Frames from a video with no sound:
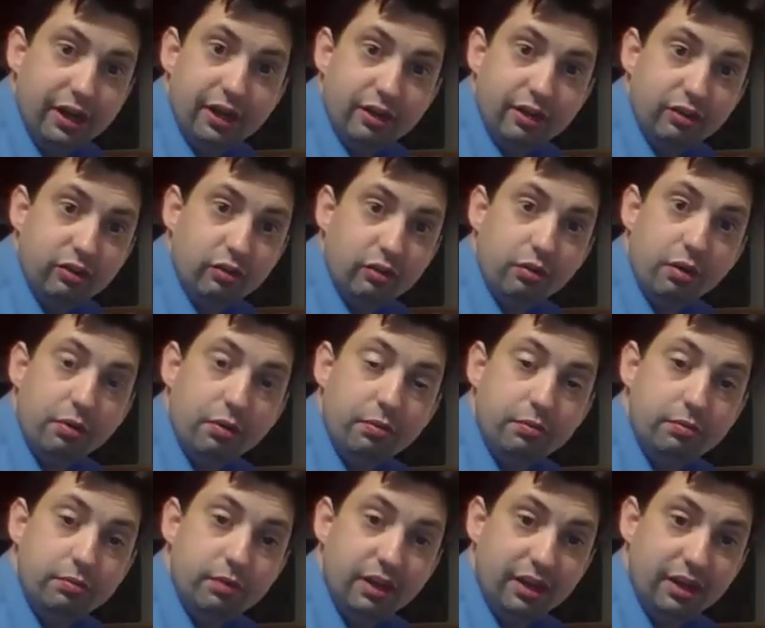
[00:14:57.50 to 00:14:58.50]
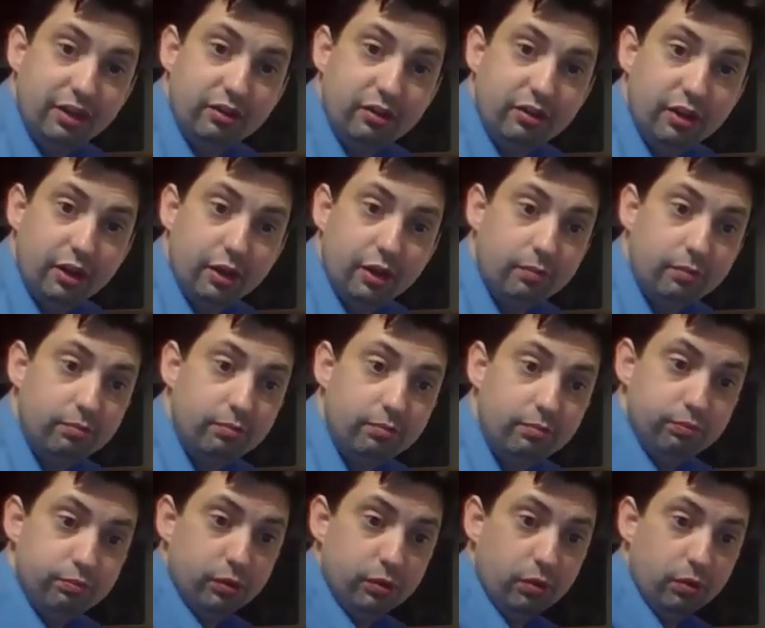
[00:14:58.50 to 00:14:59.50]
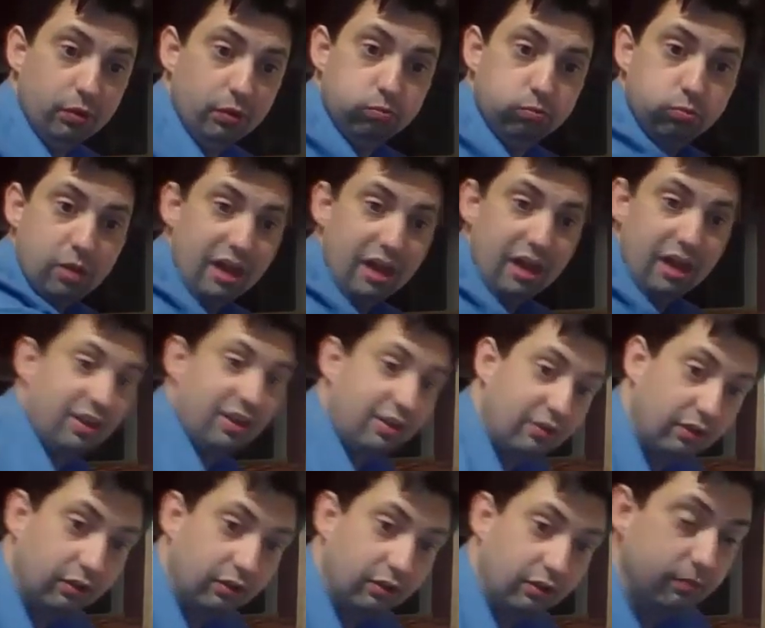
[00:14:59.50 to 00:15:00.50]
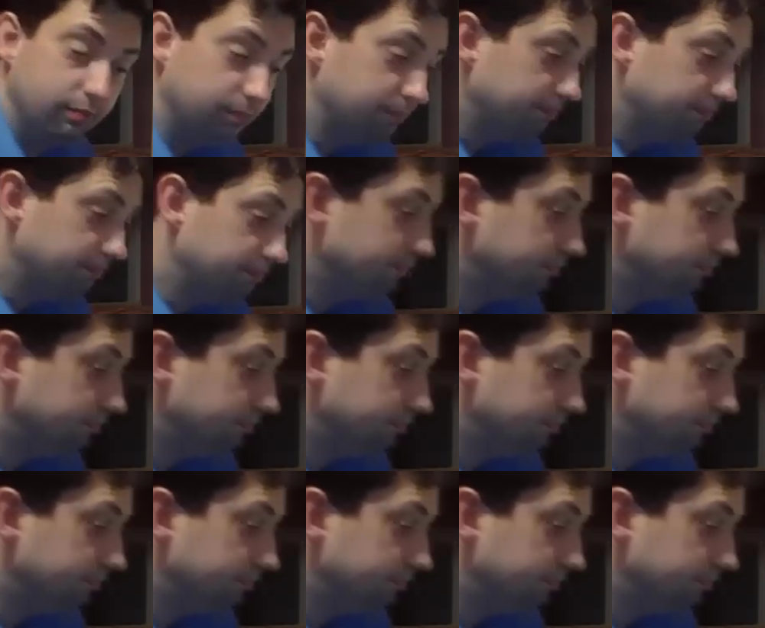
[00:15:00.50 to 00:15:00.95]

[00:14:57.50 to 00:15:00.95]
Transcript: it hits 0. it hits the x-axis.